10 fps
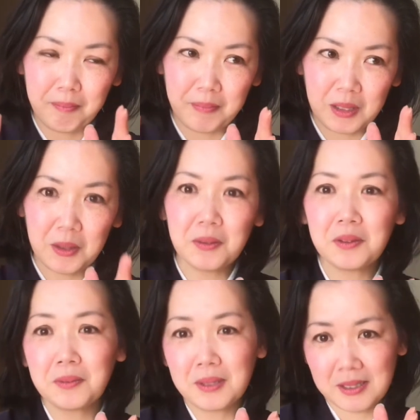Kyoto
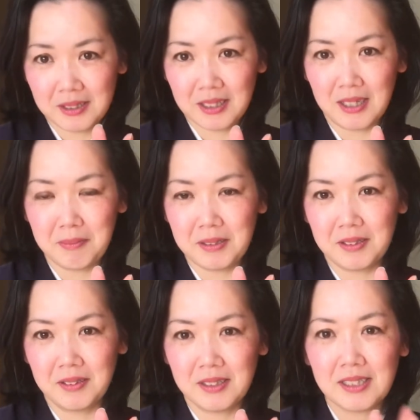was the capital,
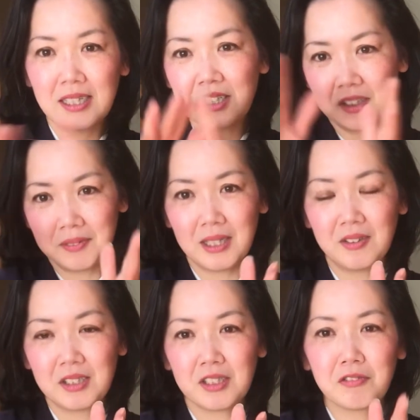the center of
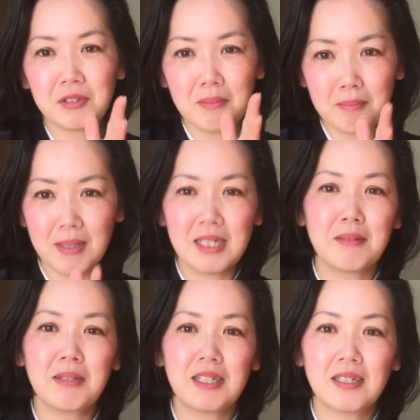culture for
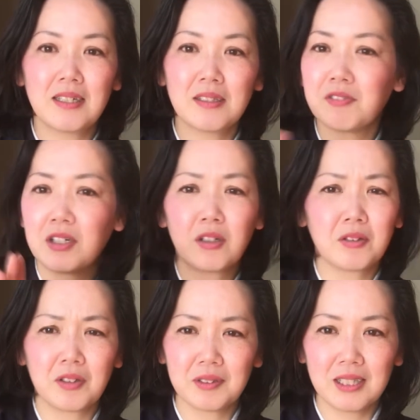for a long,
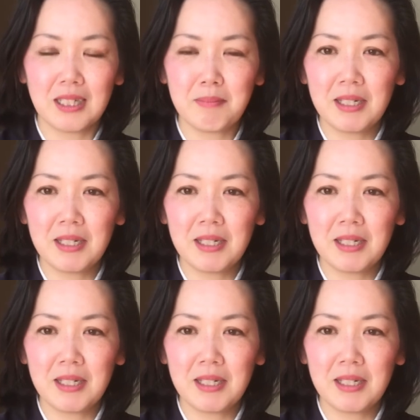long time,